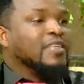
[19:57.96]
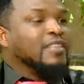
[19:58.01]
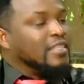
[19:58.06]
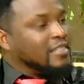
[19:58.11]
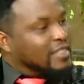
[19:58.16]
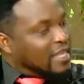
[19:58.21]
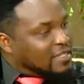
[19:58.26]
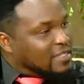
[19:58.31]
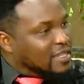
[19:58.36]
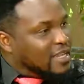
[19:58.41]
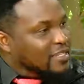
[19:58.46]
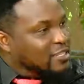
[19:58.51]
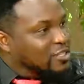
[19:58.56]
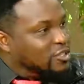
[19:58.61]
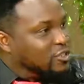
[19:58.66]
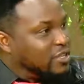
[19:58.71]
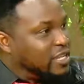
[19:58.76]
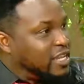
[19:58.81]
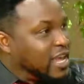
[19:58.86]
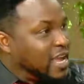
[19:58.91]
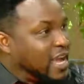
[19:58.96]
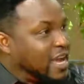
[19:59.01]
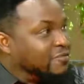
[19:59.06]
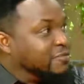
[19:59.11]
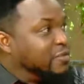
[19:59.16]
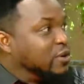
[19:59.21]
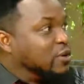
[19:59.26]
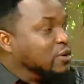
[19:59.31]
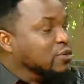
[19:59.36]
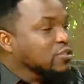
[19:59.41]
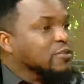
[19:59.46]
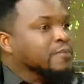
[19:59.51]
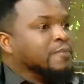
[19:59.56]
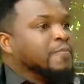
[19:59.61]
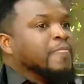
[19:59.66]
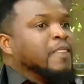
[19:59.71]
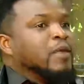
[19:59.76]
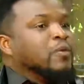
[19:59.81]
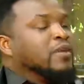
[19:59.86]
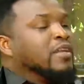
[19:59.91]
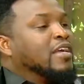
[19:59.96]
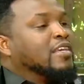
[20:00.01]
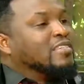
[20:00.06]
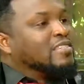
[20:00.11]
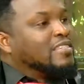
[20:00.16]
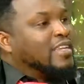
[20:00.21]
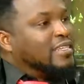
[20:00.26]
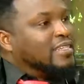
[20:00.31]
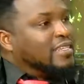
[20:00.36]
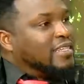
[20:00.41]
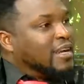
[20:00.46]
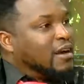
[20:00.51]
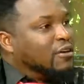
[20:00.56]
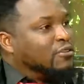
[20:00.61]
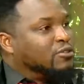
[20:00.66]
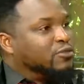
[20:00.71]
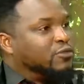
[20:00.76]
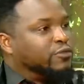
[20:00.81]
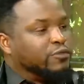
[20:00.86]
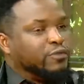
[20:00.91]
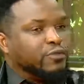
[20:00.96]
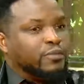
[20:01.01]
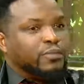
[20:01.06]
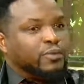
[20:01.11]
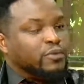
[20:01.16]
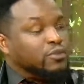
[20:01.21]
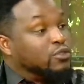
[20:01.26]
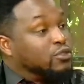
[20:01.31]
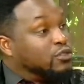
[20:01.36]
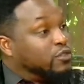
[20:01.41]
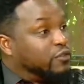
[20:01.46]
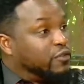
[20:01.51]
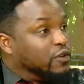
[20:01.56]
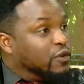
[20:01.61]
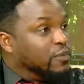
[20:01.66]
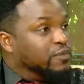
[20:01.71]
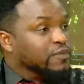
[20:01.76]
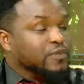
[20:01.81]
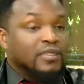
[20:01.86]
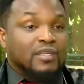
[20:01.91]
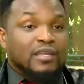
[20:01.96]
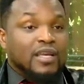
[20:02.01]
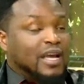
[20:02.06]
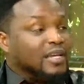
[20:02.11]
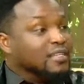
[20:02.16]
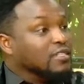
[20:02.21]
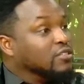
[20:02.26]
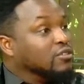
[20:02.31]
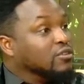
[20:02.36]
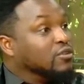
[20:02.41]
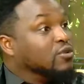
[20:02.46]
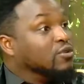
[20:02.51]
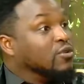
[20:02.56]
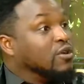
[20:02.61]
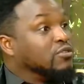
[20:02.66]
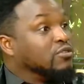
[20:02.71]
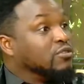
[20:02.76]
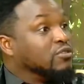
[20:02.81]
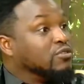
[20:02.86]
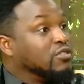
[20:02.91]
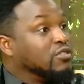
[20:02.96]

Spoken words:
That's the attitude I have, because when I was starting out to produce film, I didn't know who was going to